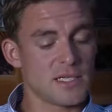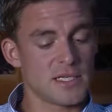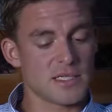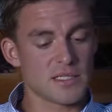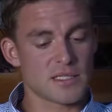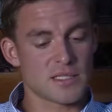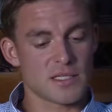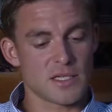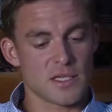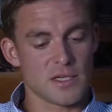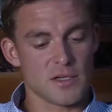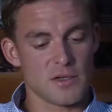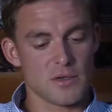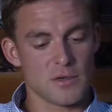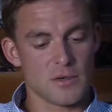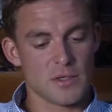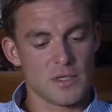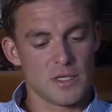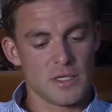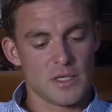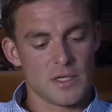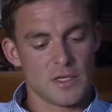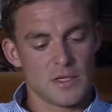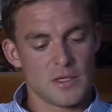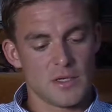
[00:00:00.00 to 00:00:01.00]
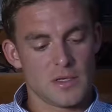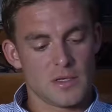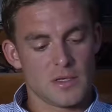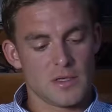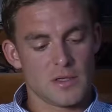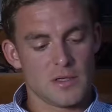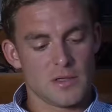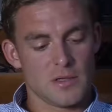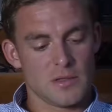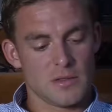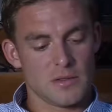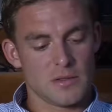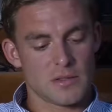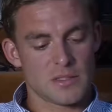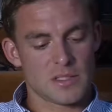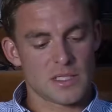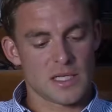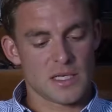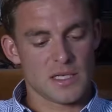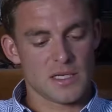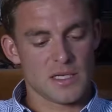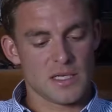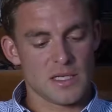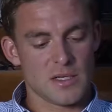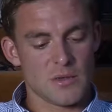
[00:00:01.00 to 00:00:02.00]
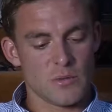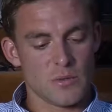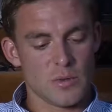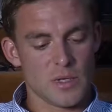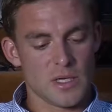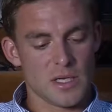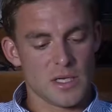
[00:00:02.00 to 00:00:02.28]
So suddenly